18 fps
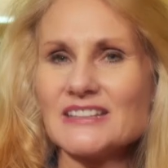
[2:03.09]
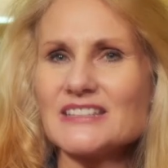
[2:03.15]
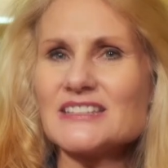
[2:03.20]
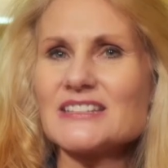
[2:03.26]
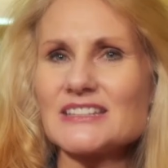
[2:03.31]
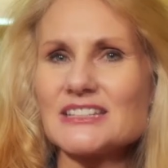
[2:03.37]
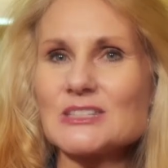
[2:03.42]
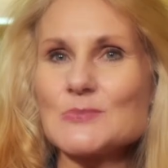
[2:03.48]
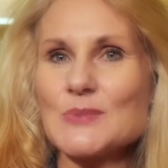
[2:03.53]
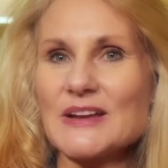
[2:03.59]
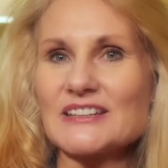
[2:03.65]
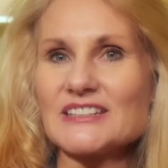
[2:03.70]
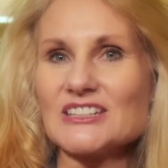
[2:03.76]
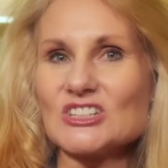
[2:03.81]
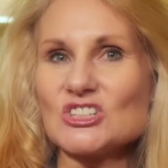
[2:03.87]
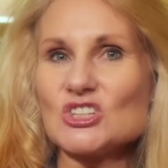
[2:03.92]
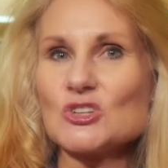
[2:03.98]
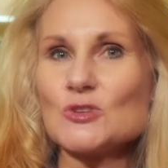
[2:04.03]
is
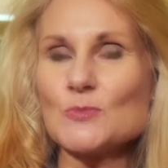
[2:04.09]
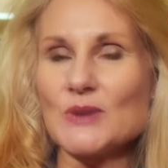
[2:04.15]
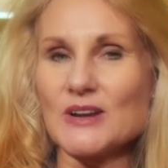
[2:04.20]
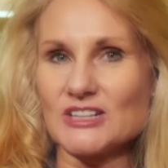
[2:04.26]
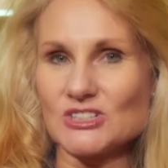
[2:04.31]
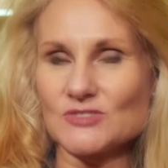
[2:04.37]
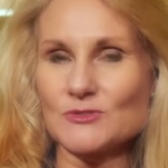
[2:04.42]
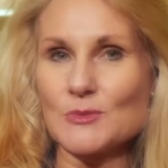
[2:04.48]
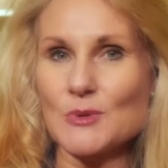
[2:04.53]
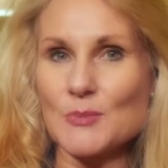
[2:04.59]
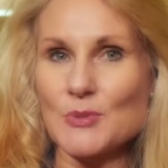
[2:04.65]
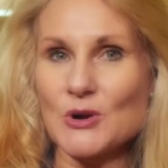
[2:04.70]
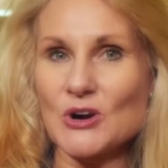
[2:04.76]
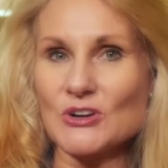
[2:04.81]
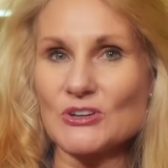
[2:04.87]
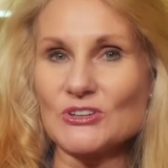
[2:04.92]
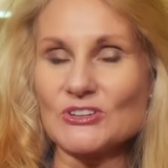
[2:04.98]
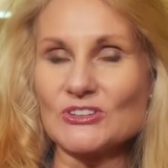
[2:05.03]
expecting too much from a
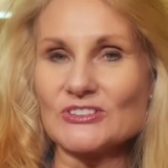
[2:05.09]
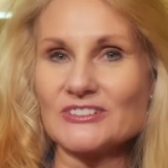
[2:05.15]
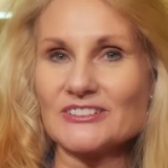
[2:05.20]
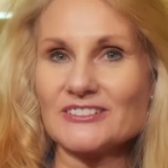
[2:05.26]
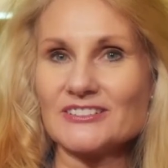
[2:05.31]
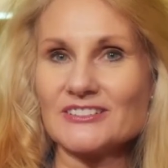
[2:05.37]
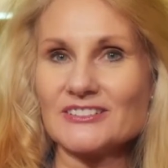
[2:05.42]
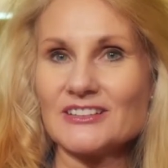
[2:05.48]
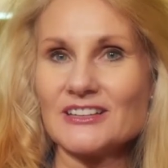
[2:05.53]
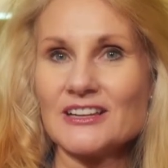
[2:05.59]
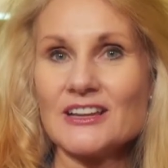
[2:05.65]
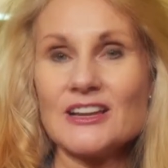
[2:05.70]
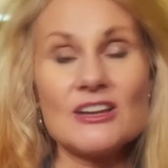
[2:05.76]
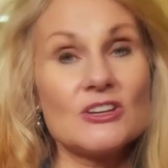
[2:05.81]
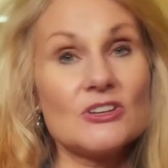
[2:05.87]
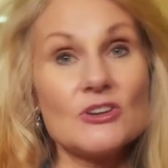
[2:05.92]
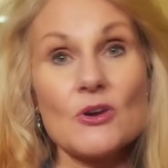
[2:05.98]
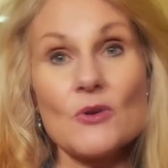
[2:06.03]
partner.
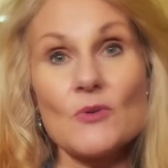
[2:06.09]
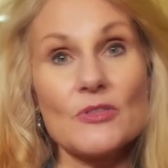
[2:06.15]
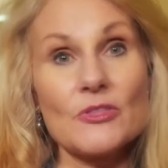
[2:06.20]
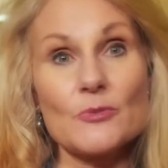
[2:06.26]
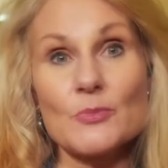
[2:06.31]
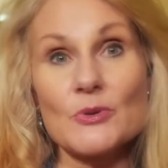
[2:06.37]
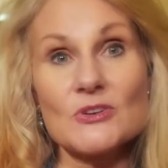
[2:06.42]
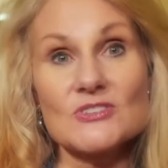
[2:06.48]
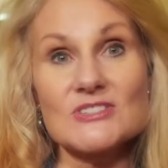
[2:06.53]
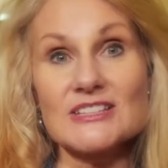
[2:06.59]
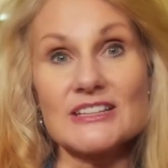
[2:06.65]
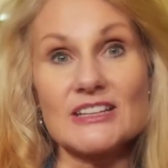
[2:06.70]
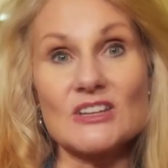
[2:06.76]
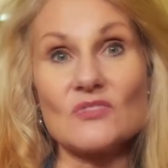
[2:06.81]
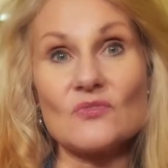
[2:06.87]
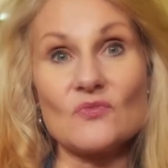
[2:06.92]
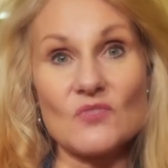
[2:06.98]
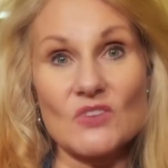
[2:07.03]
No other person
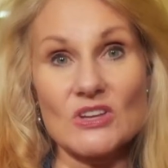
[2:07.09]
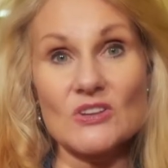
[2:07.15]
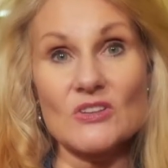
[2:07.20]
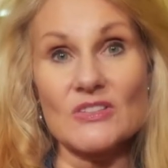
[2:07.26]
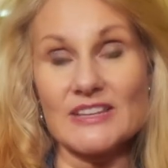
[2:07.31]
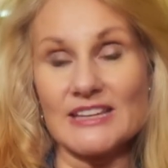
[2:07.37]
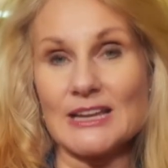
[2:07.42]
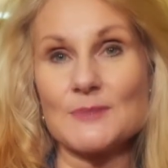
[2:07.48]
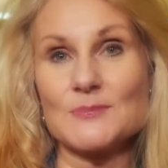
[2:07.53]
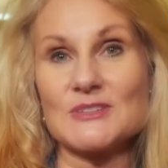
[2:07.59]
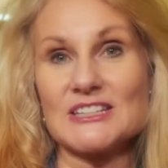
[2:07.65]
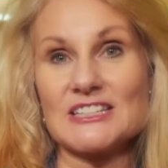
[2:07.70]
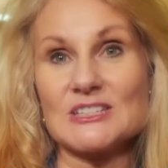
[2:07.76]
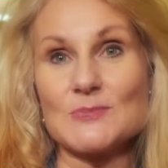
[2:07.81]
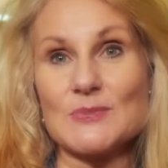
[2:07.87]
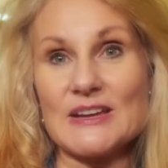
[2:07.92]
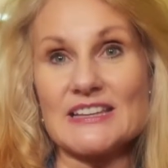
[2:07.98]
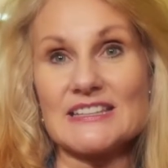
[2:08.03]
can fill the empty
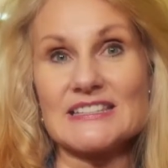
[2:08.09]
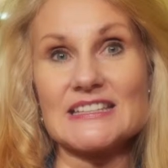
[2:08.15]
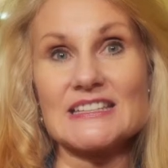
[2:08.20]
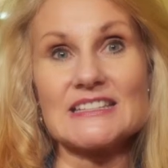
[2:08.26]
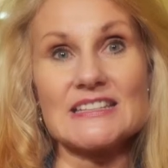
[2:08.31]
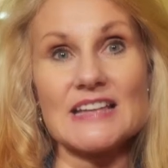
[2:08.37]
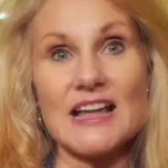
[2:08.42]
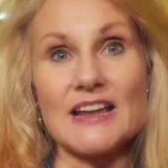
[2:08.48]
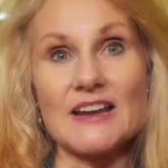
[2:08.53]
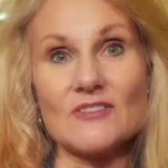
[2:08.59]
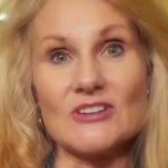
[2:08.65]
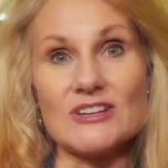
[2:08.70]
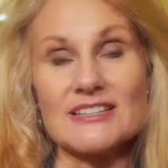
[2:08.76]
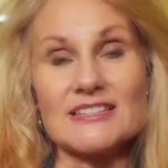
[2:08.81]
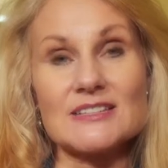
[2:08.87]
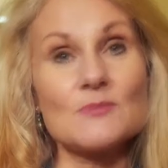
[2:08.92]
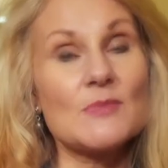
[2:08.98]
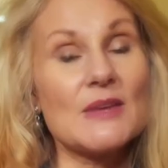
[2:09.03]
space inside of
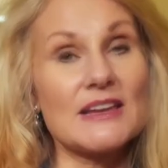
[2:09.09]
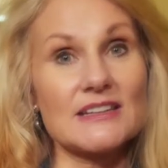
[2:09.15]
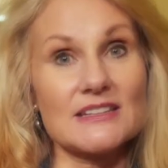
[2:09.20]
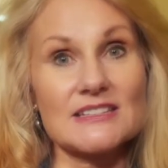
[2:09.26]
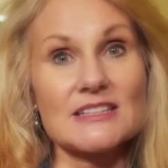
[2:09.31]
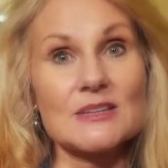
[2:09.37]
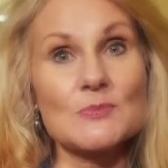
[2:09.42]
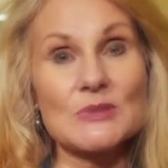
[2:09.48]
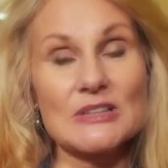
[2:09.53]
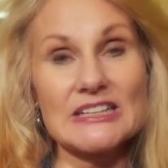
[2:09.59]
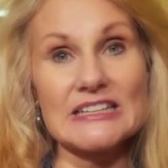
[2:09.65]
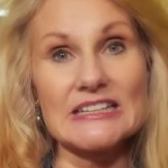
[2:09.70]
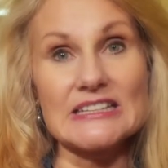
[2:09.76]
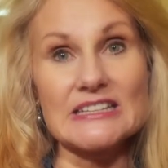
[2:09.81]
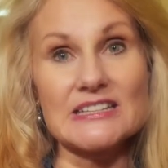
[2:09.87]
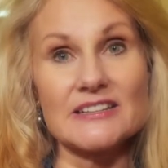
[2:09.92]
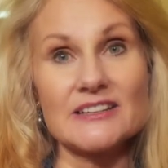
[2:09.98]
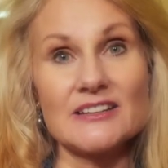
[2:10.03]
us and make us
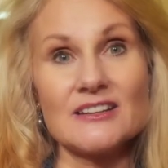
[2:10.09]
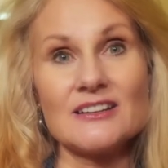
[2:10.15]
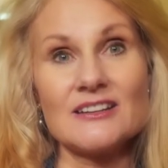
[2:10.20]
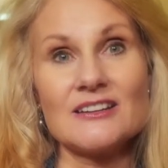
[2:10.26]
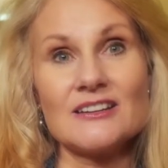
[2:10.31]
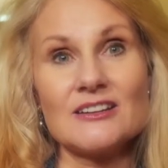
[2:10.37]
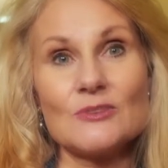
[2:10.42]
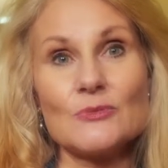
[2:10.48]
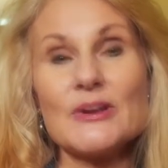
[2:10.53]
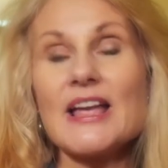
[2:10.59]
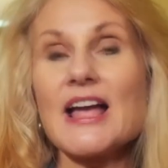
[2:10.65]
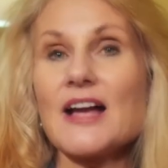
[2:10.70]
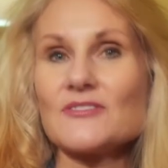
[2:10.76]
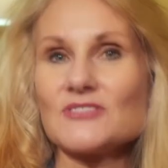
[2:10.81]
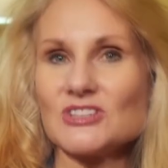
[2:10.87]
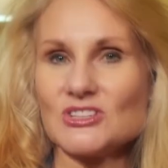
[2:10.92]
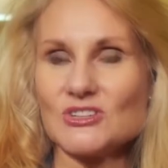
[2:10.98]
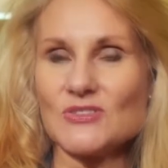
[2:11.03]
complete. We
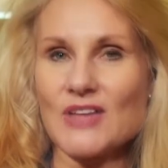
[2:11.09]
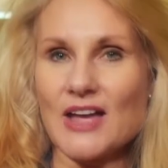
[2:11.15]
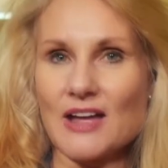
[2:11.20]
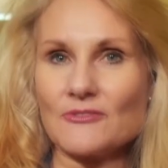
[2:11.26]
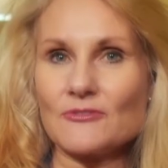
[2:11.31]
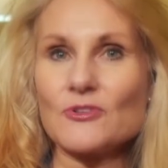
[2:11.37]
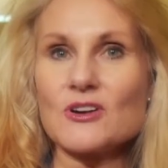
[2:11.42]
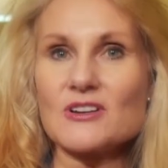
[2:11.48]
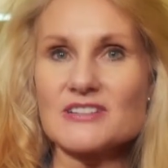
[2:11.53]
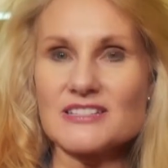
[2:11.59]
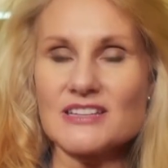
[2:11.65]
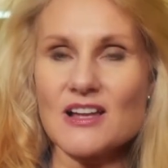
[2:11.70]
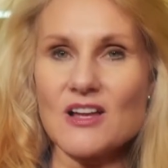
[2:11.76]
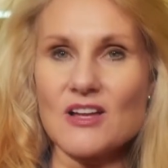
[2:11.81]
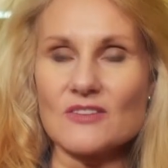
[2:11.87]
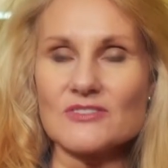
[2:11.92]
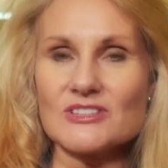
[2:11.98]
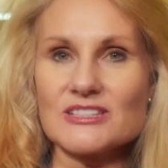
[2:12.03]
have to do that for
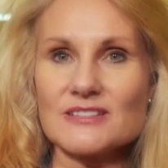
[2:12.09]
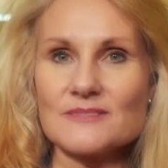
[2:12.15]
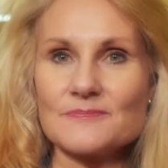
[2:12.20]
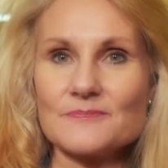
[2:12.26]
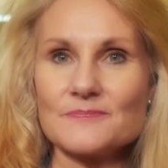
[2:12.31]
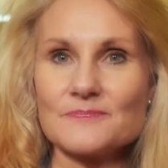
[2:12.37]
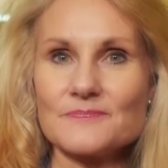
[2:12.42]
ourselves.